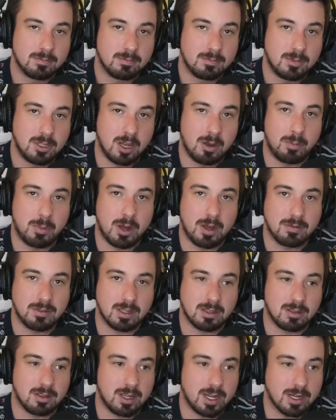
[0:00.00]
dump-offs
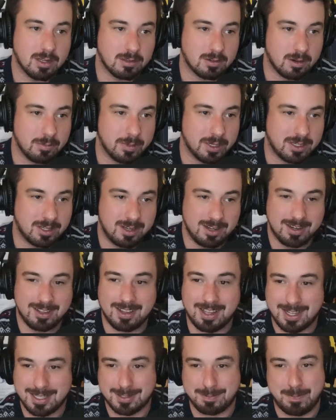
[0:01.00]
at the line of scrimmage.
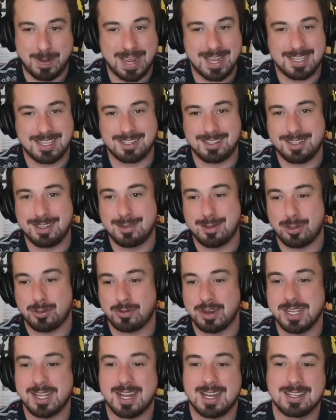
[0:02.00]
That's basically the
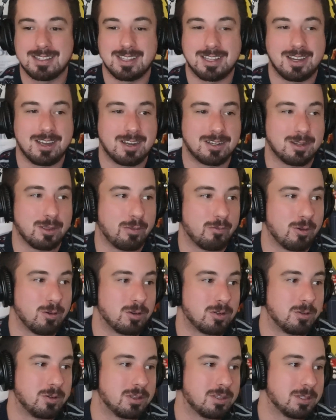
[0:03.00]
three guys they got to throw
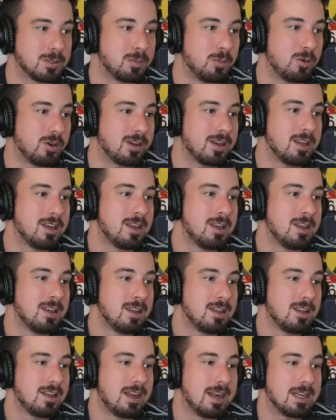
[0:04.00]
to at this point.
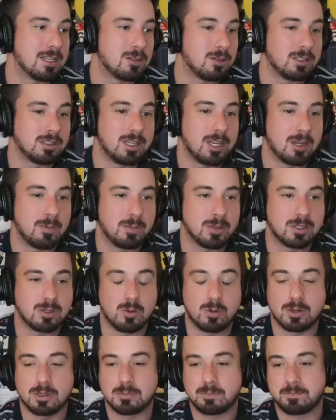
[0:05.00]
So I'll take him to
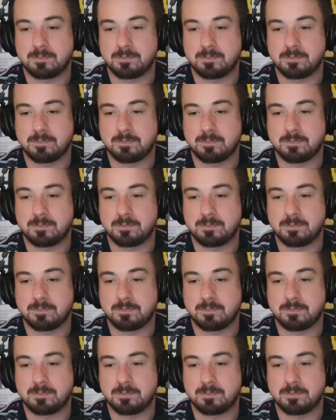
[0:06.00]
score.